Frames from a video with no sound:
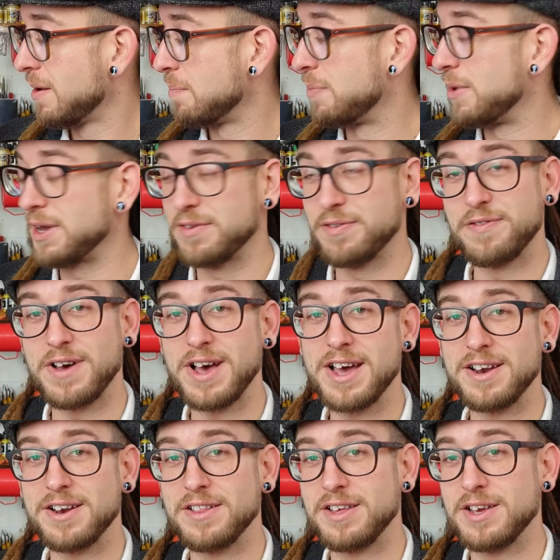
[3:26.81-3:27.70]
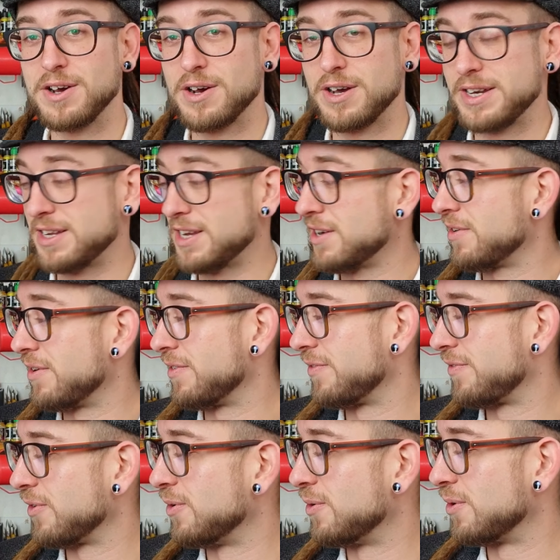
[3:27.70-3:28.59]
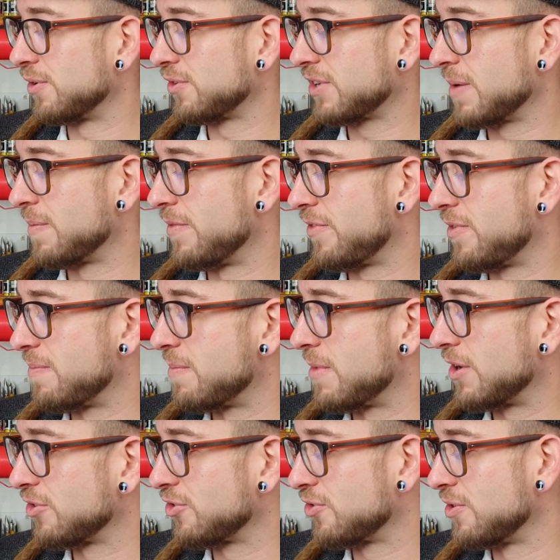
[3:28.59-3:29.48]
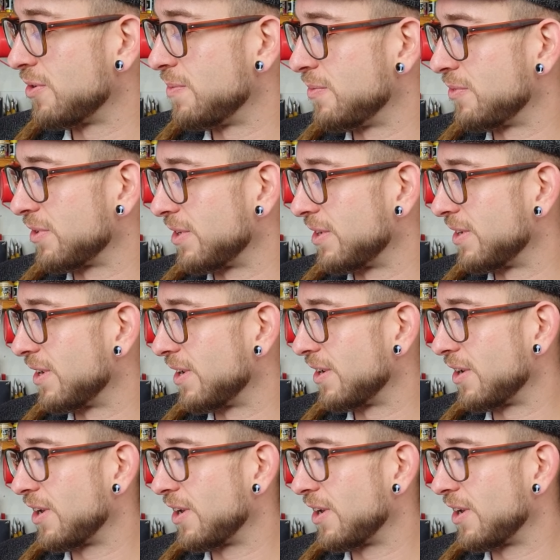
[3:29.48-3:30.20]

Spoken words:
Big fan of the idea of orcs coming from mushrooms, and